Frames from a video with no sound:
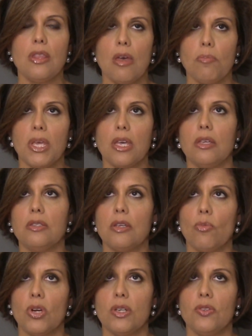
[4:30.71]
that because
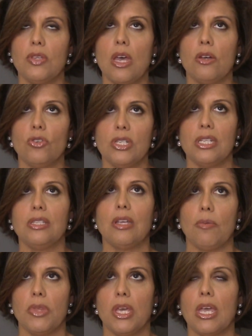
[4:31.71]
someone said or did
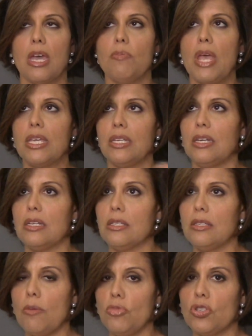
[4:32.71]
something and making an
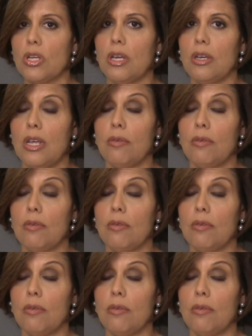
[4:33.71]
assumption